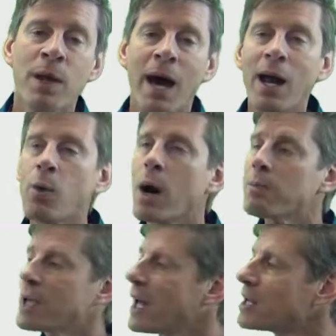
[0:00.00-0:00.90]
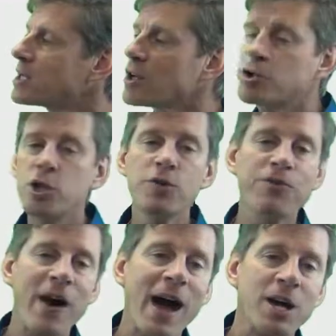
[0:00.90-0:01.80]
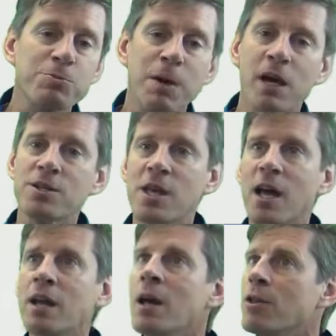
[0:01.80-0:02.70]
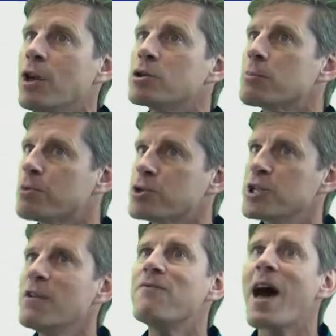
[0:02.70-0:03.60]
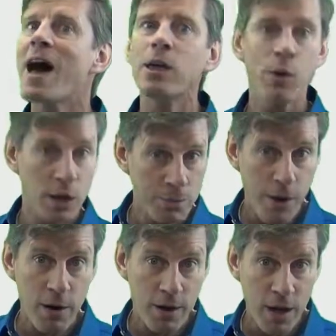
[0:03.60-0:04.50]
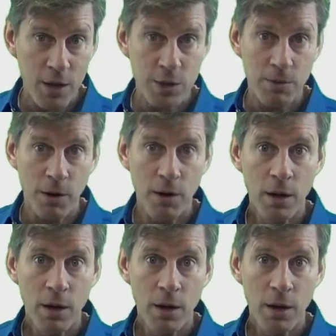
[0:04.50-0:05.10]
I don't want them to get it done too fast, because then there's a perceived value on the part of the customer.